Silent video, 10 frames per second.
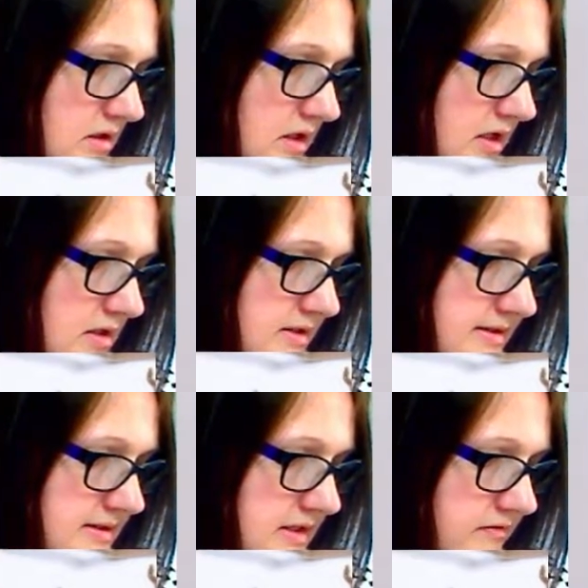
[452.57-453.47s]
and this
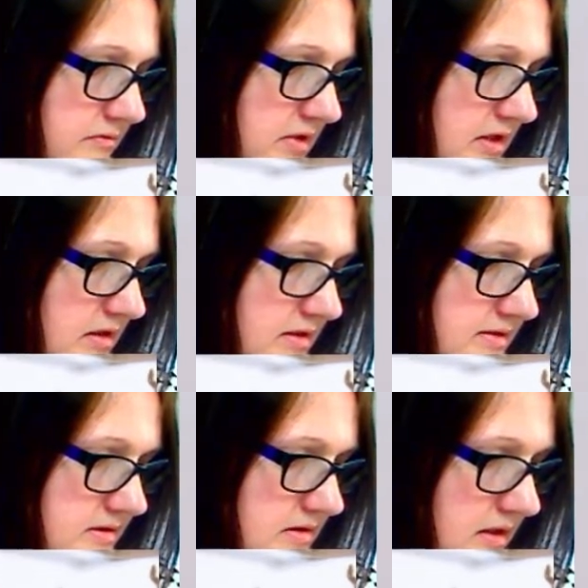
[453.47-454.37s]
is giving me these
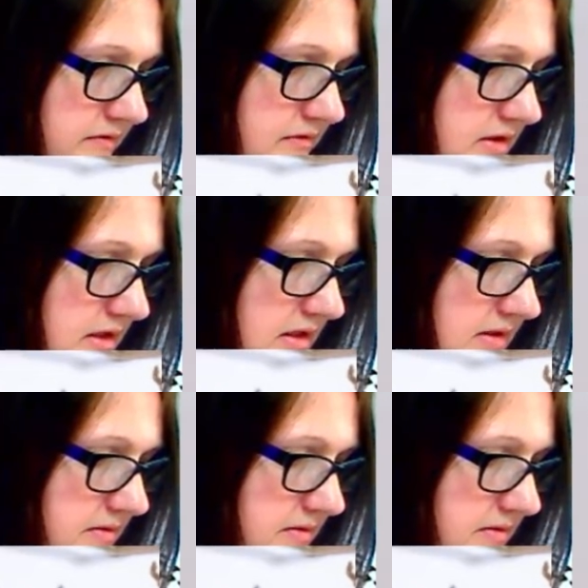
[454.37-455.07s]
lovely,